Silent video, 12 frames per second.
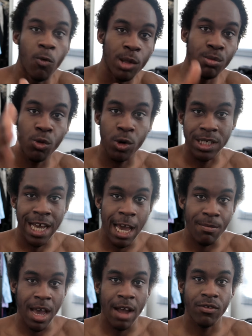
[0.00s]
one more
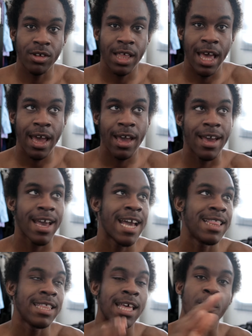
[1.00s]
time after that,
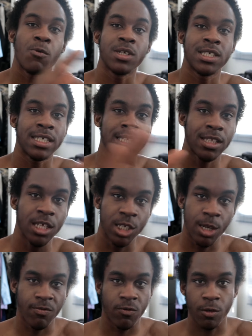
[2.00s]
and then I wasn't in the
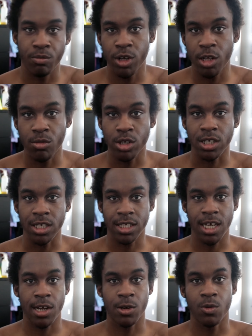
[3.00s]
gym for pretty much
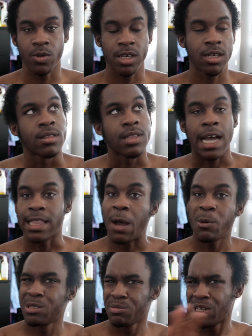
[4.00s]
entire week. Now,
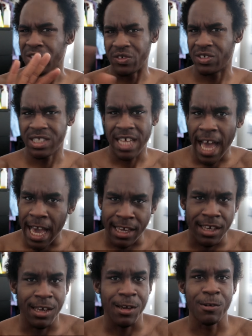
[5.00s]
that wasn't because of
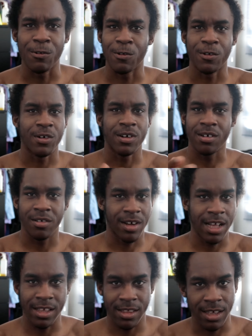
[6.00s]
slacking or
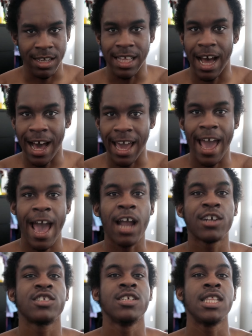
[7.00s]
anything. I
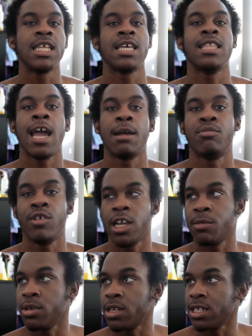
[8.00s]
actually needed that
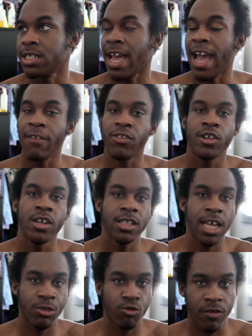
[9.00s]
break because after hitting
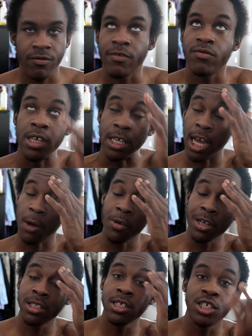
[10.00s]
that 315, I
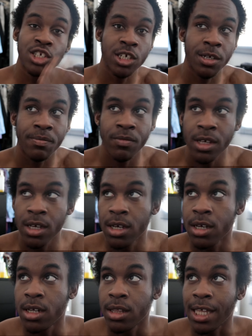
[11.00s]
went to gym
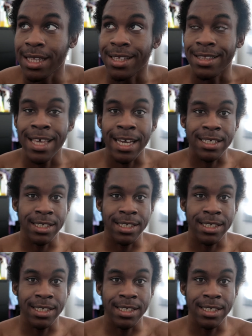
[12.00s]
like the next